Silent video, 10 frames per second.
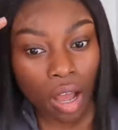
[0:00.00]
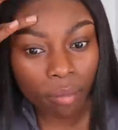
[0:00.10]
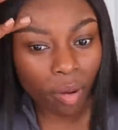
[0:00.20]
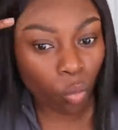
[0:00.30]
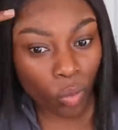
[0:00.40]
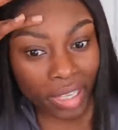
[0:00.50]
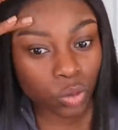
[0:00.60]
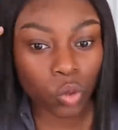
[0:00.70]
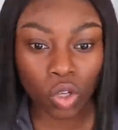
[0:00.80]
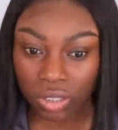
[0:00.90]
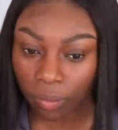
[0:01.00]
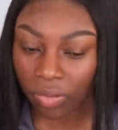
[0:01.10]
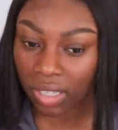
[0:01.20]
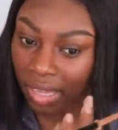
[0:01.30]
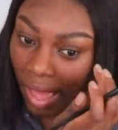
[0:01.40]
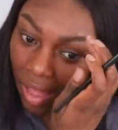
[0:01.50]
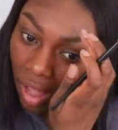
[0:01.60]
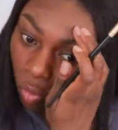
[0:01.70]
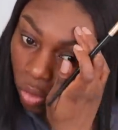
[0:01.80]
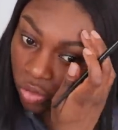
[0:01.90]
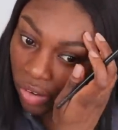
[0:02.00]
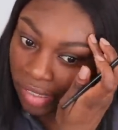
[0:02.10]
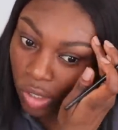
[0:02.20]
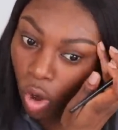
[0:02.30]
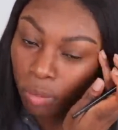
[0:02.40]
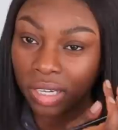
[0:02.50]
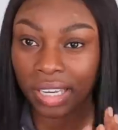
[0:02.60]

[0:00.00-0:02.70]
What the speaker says: but wigs were not something that was very common.